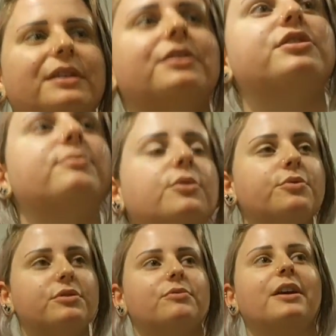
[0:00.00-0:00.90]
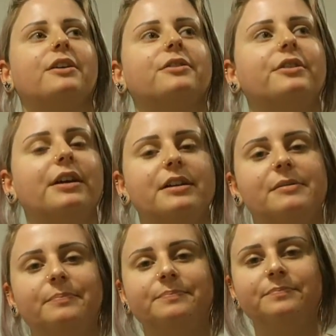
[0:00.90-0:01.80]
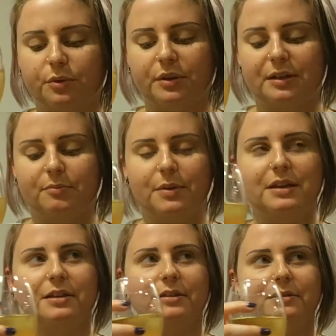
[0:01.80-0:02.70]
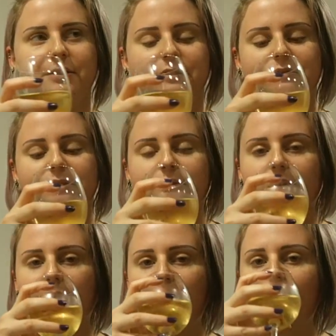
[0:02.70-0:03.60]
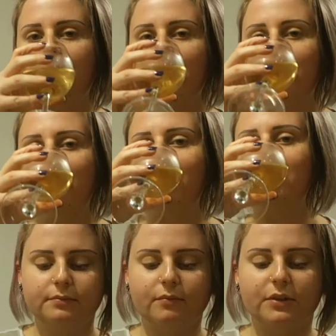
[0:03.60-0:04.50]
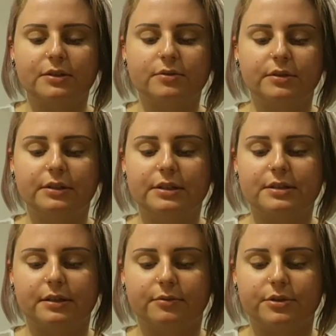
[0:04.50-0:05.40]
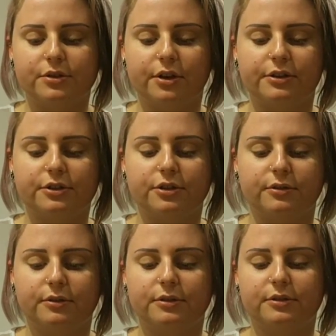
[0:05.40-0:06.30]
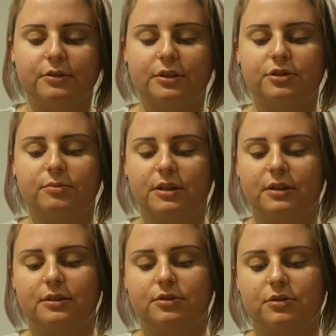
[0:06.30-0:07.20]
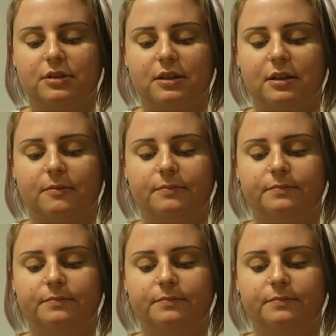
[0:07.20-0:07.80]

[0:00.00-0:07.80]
smoked regular ham or like bacon. I don't know. This one he said was artichoke, so that should be interesting.